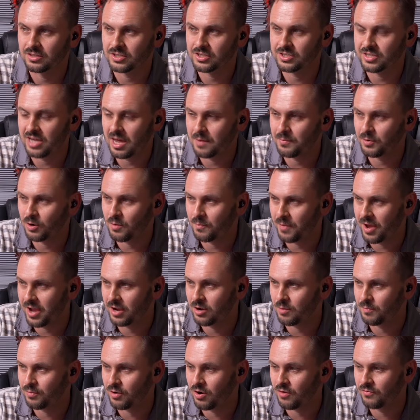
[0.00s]
The Stan
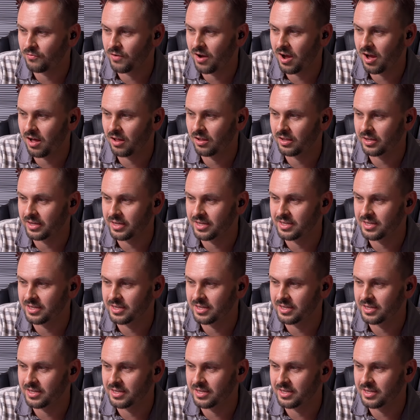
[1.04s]
Prokopenko profile